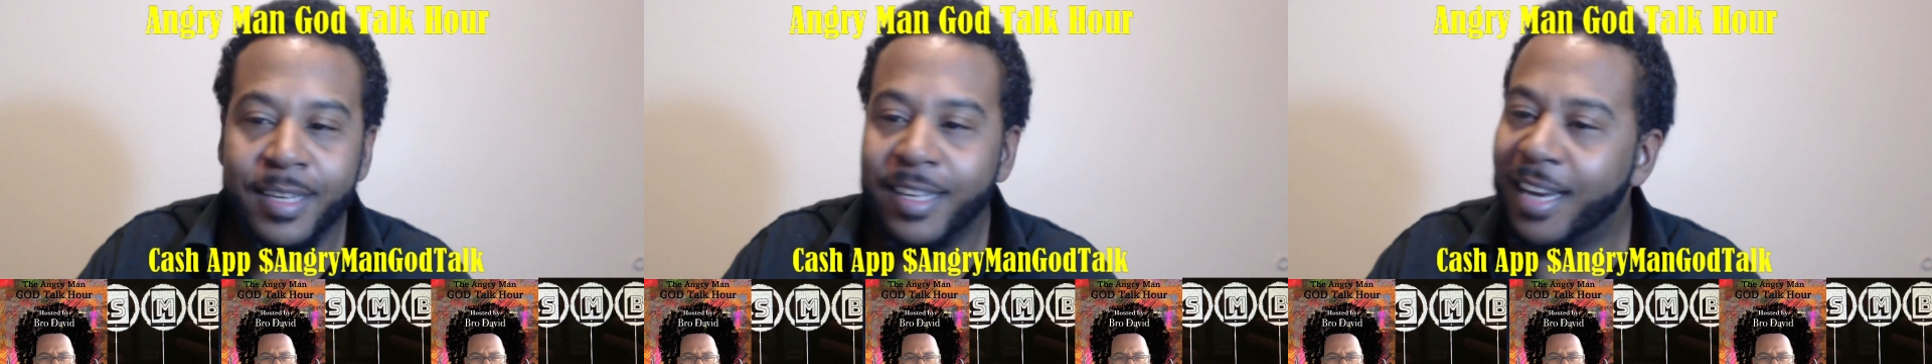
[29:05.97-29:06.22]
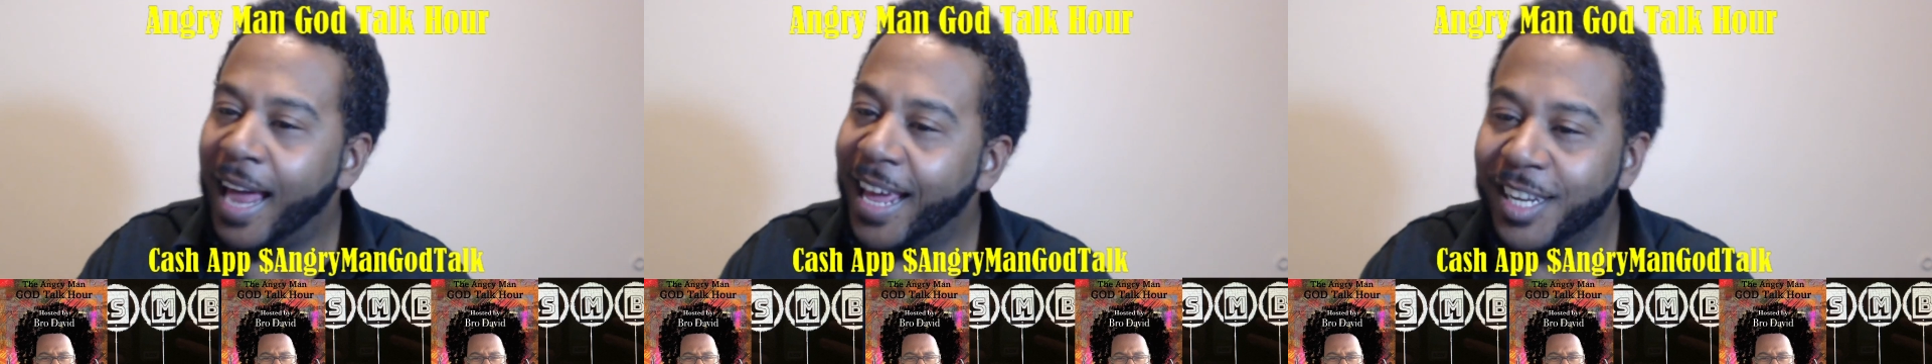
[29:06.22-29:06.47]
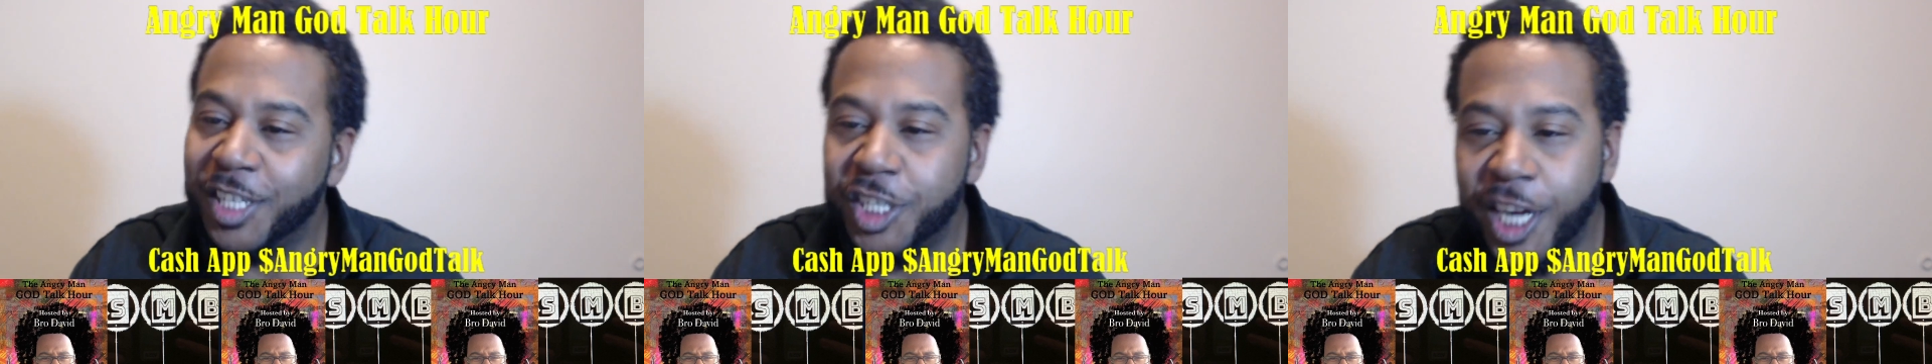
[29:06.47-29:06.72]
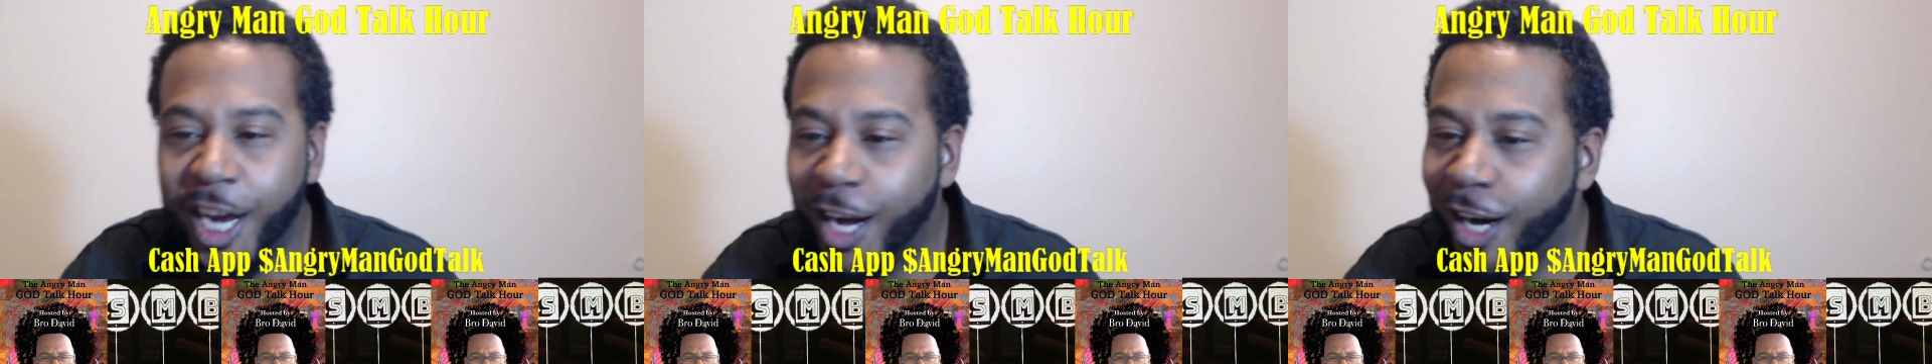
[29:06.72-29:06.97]
Like and
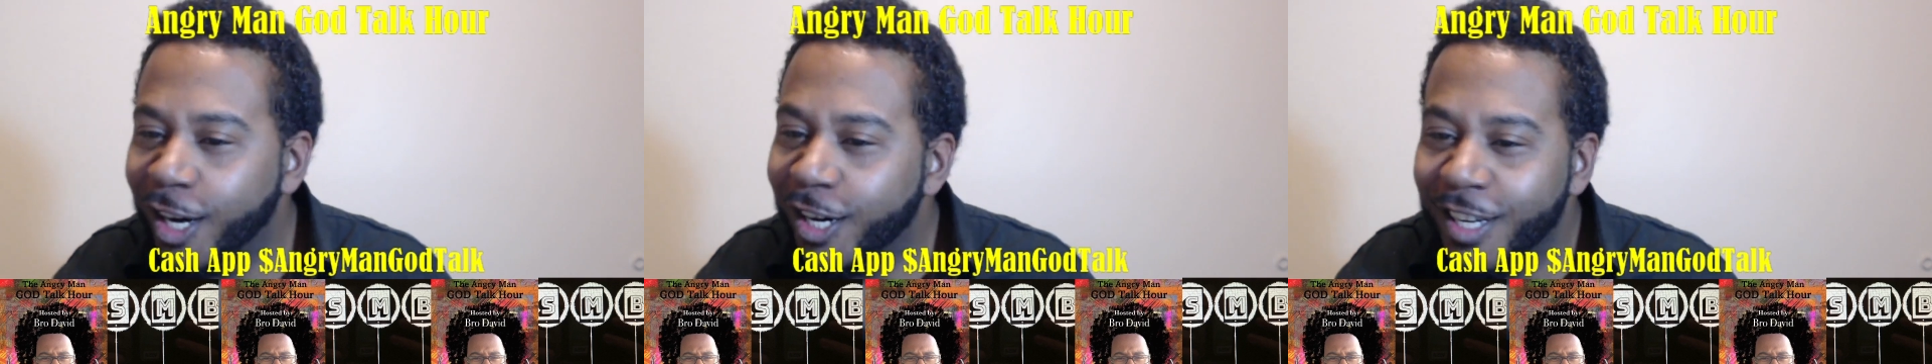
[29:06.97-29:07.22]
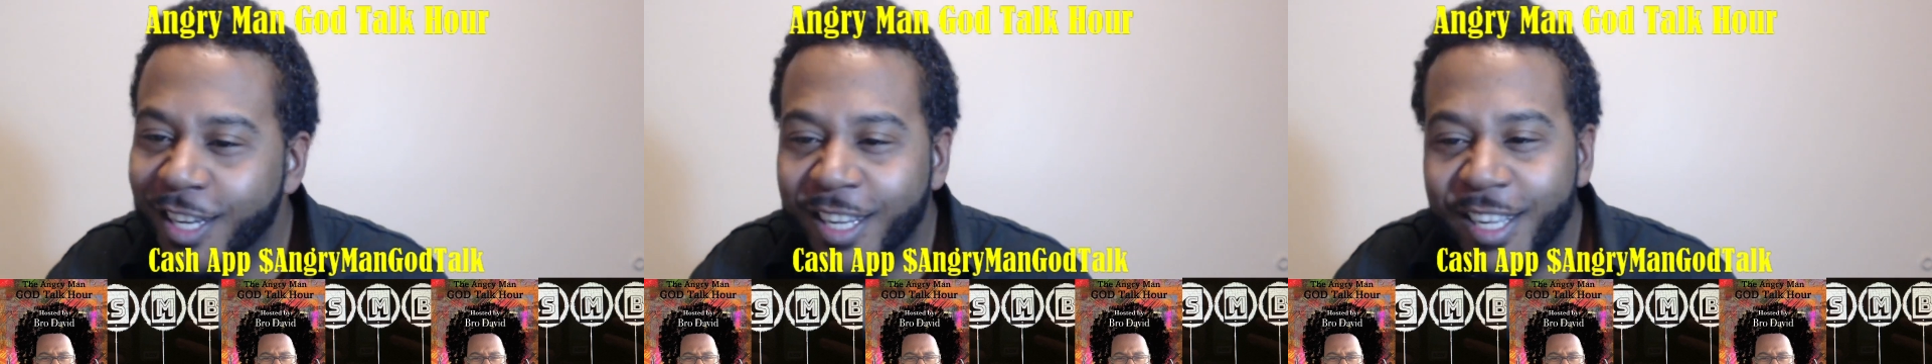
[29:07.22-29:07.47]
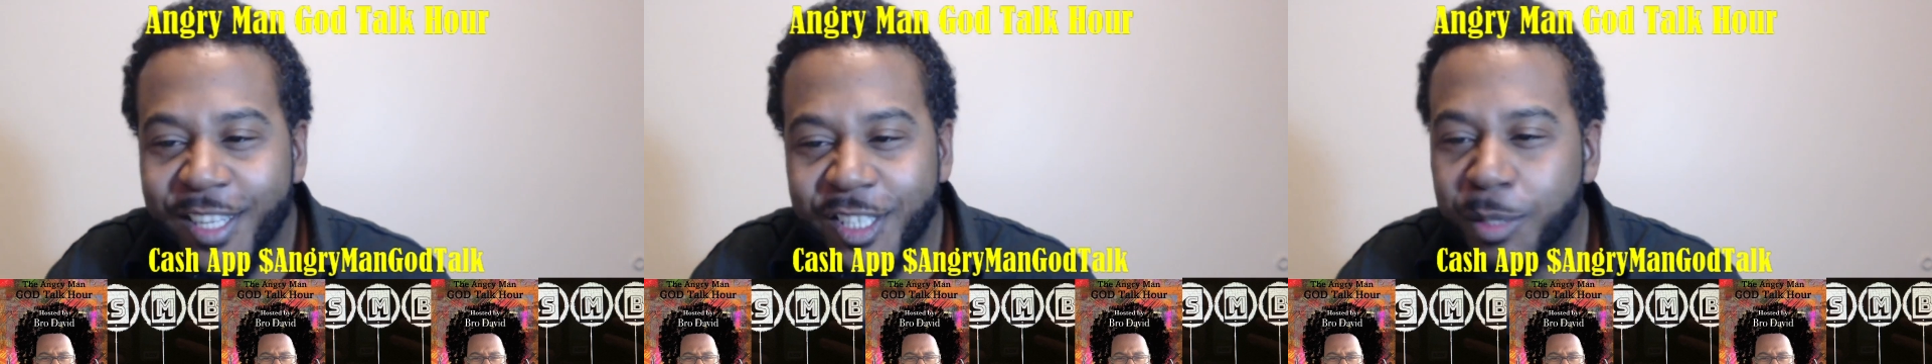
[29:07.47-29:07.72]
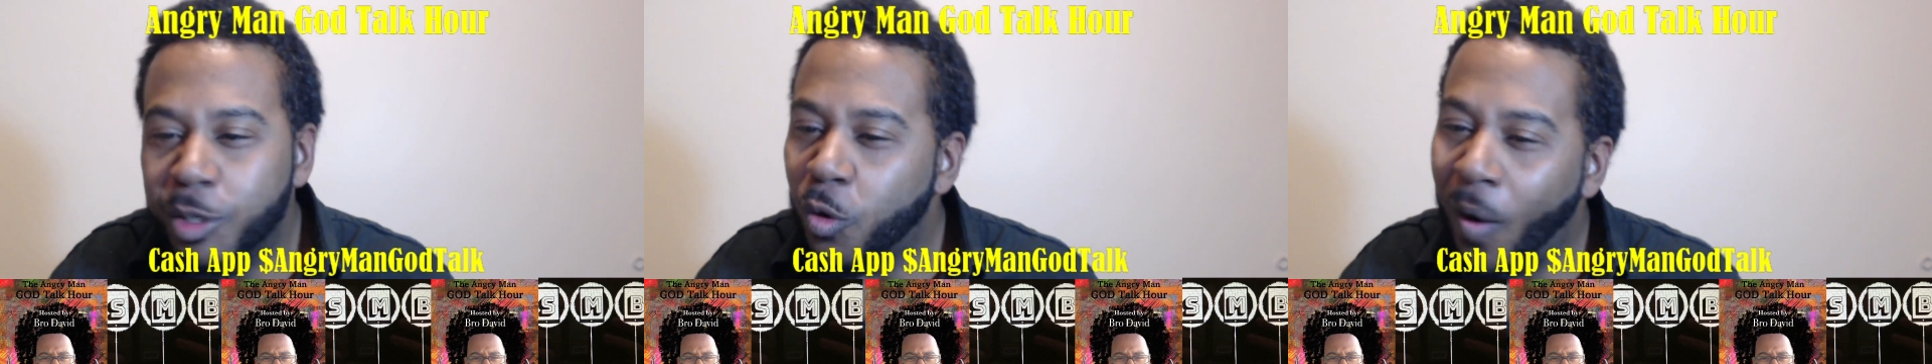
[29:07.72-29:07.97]
share,
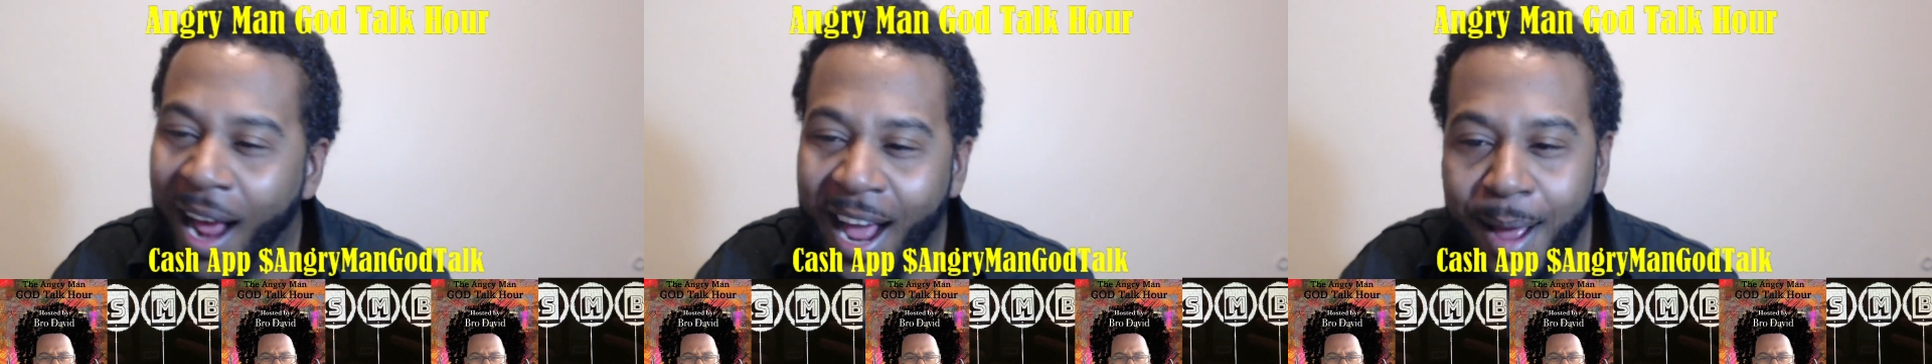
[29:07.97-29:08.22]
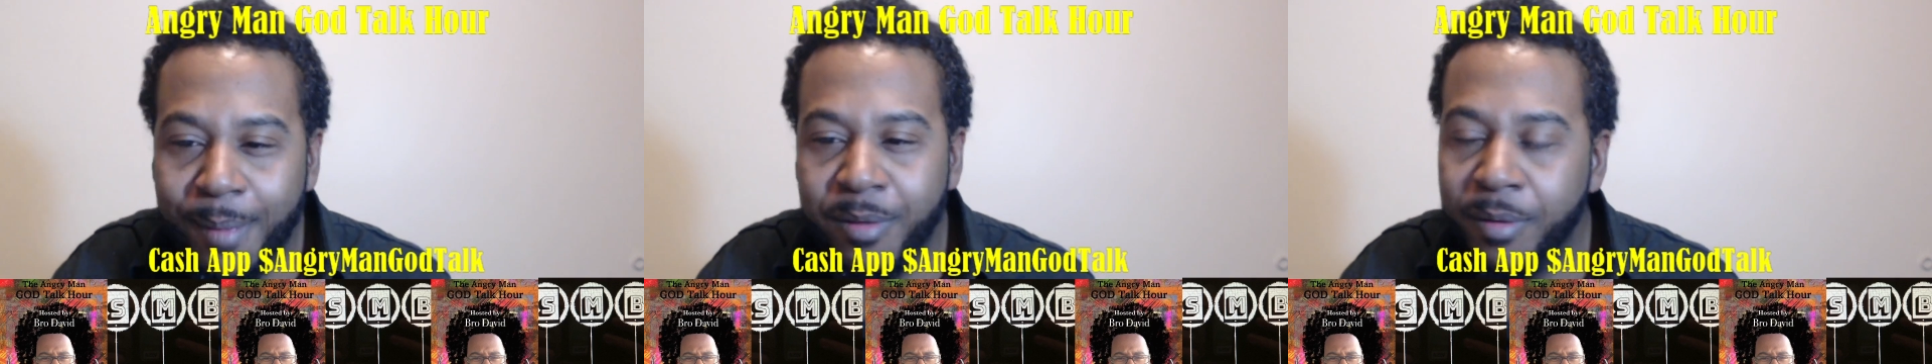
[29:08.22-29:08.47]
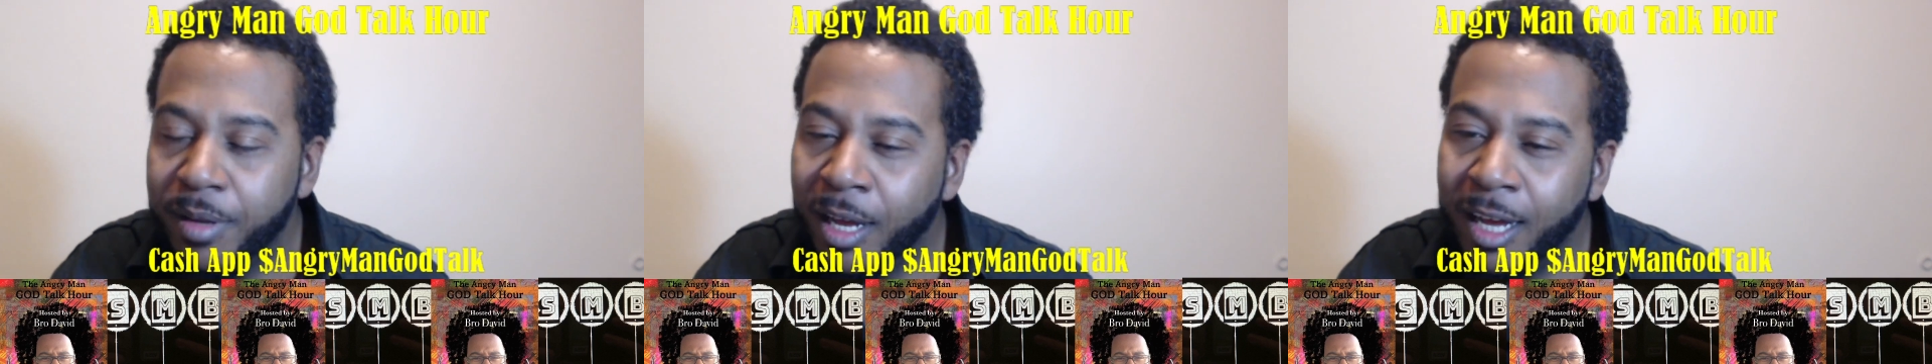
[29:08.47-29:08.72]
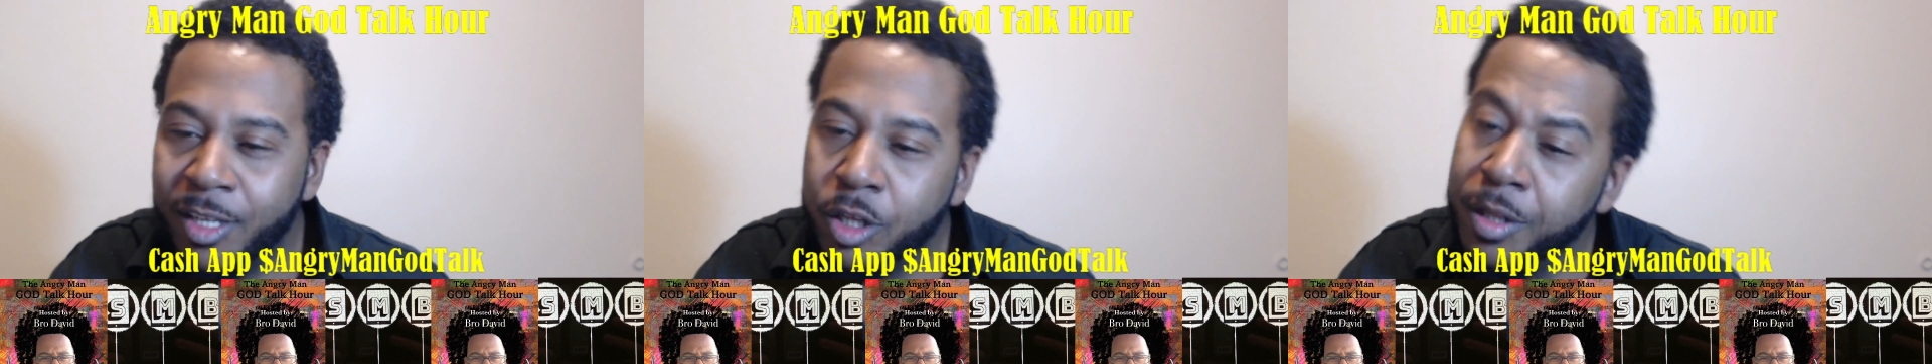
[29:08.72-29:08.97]
subscribe
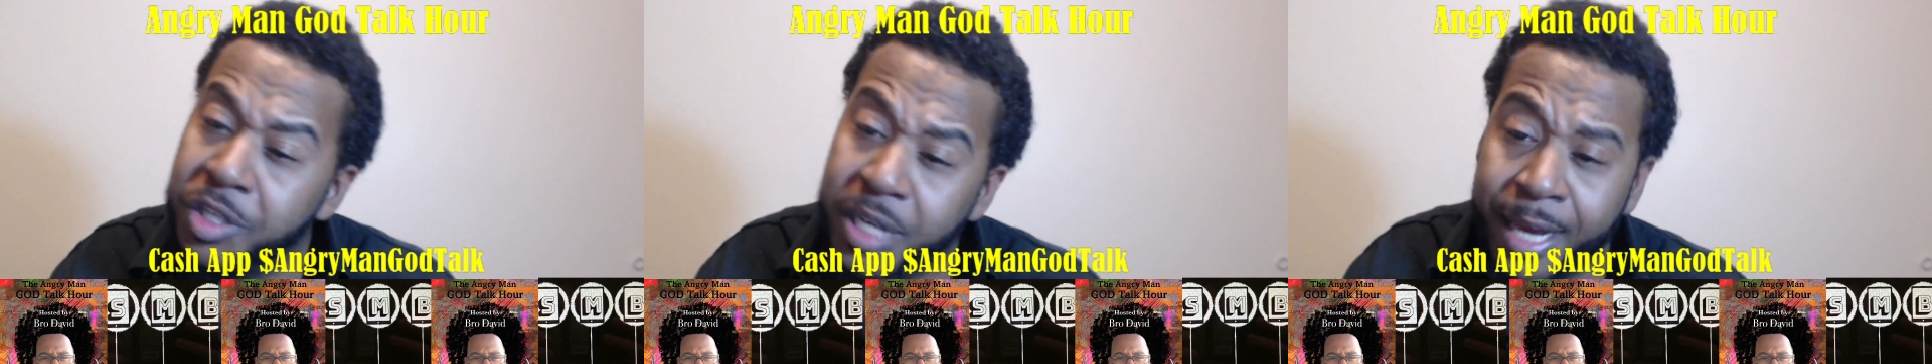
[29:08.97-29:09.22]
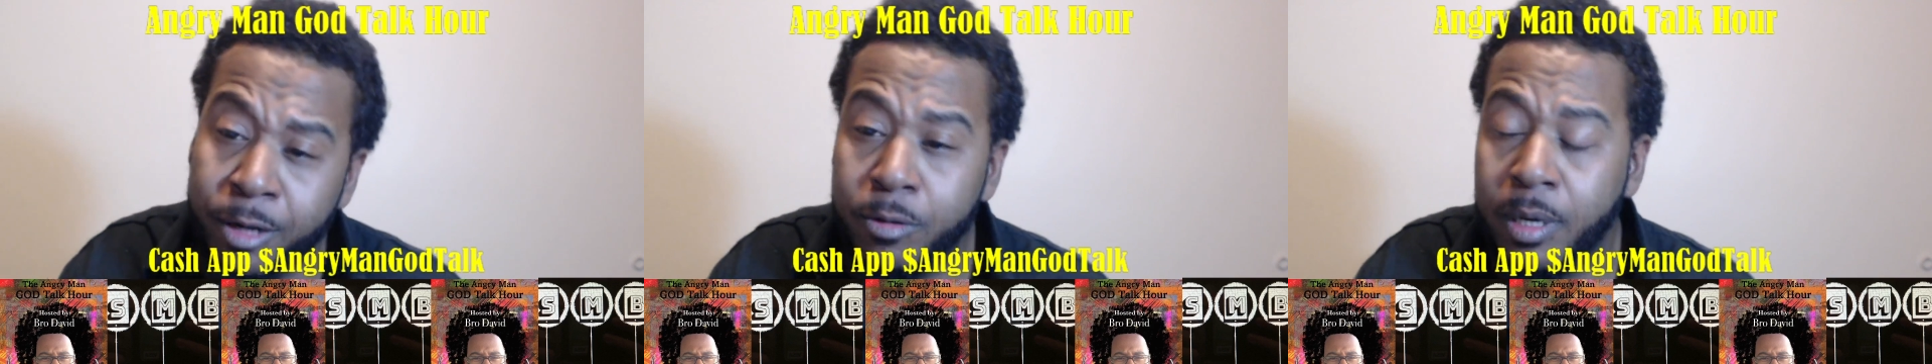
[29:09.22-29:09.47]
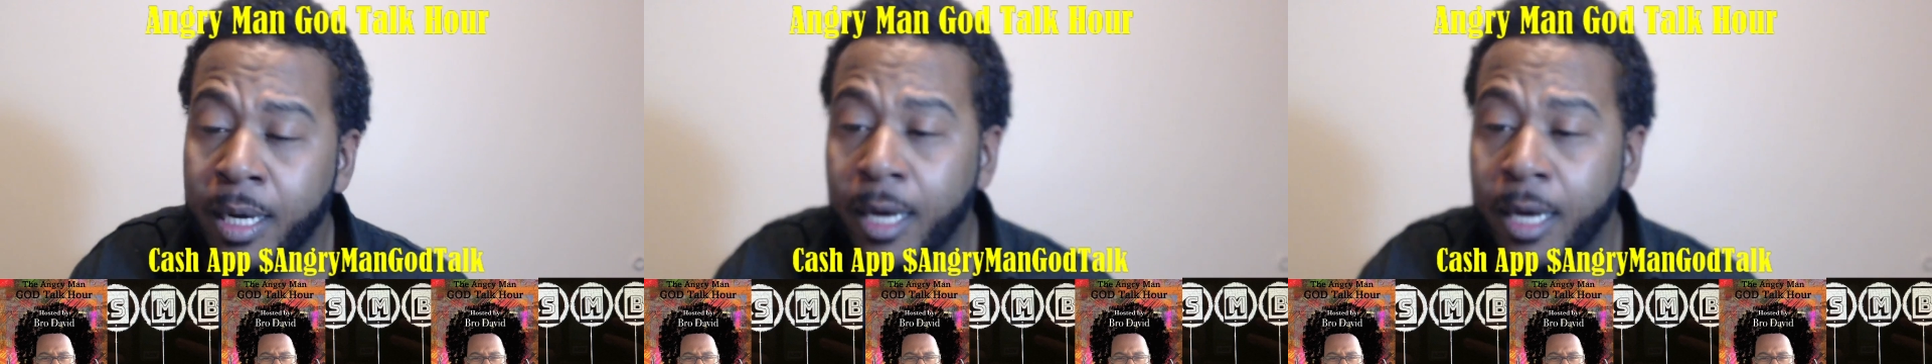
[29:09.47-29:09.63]
to the channel.